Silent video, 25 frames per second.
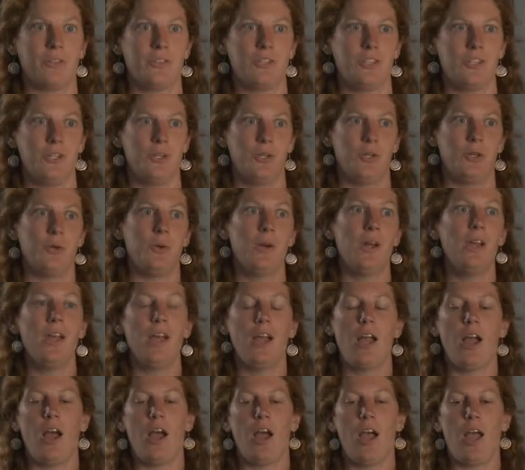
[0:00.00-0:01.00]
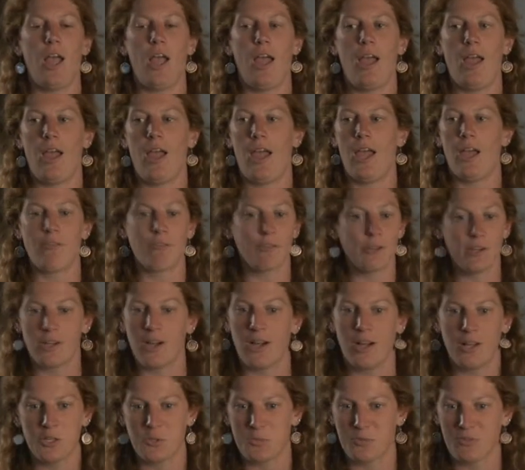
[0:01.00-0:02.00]
to you. Every
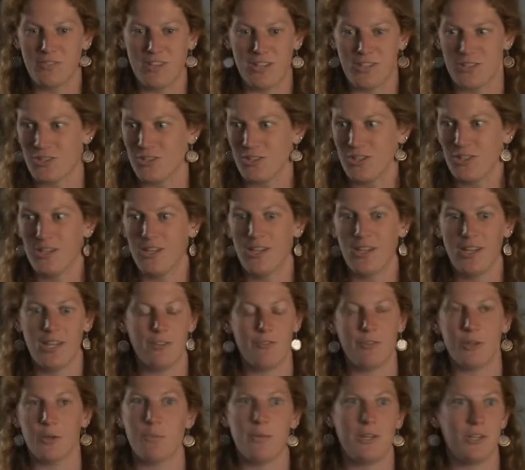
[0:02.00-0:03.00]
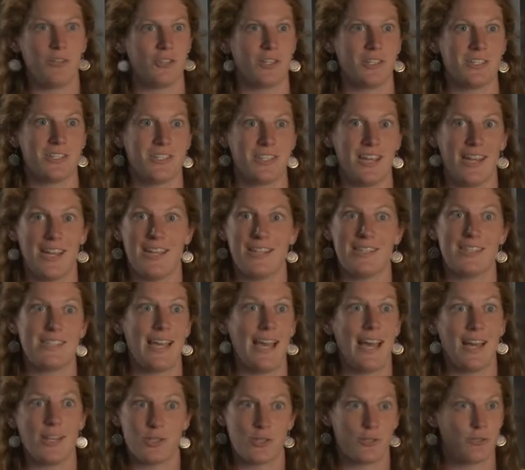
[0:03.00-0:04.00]
college professor, if you're majoring in science,
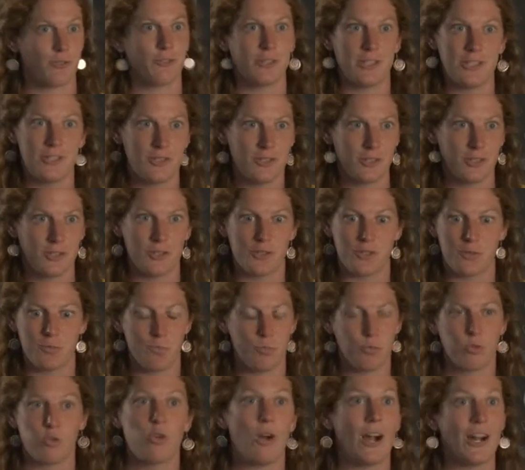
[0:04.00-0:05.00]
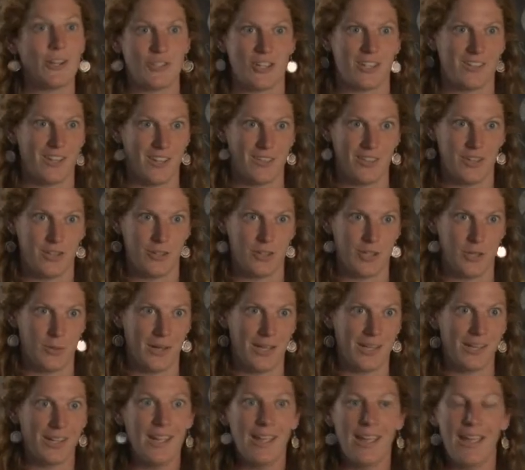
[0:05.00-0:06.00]
has a research project that they're
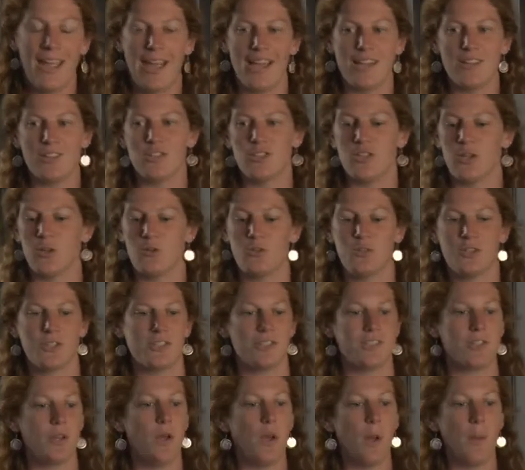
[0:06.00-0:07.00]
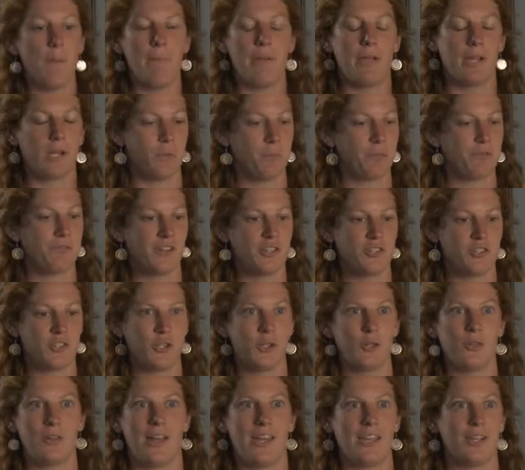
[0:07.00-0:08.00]
doing. And so just pick a professor
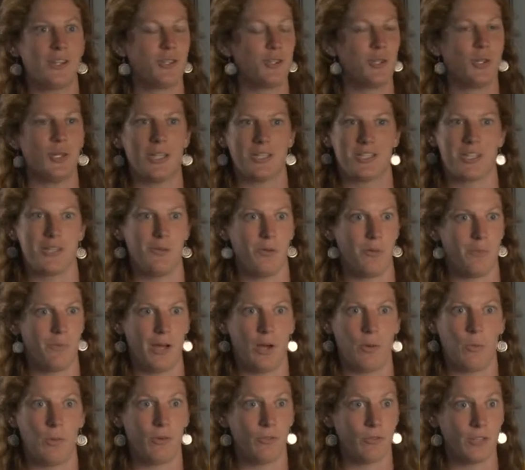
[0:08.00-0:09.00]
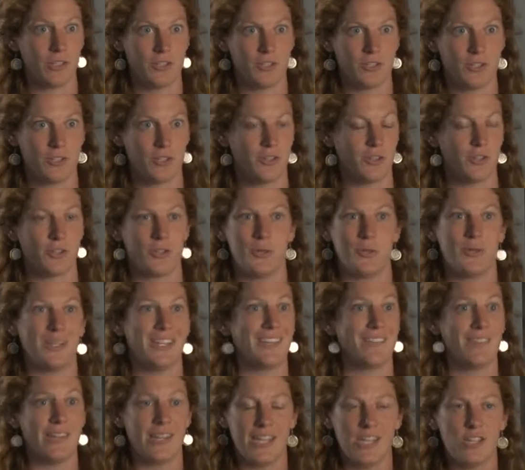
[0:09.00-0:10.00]
you like, talk to them about what research they're doing.
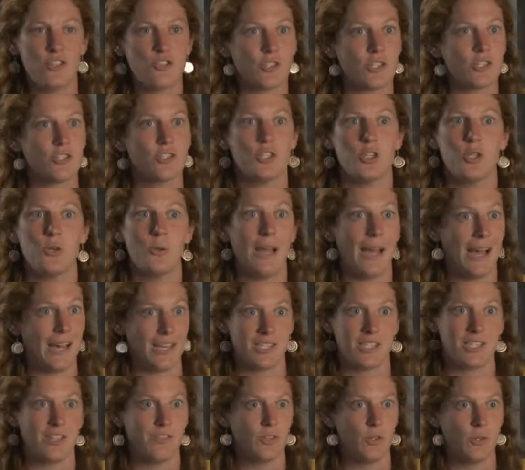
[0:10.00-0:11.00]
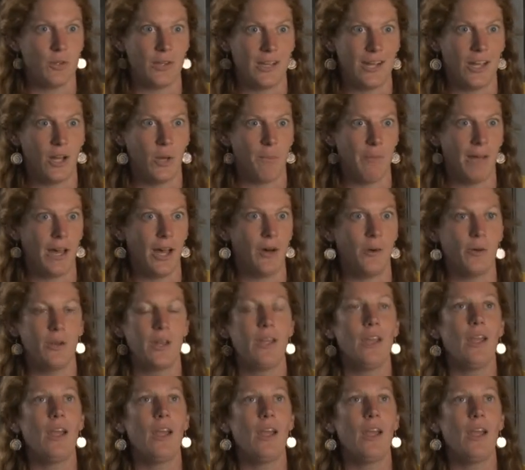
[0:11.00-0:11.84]
If it interests you, ask if you could help out.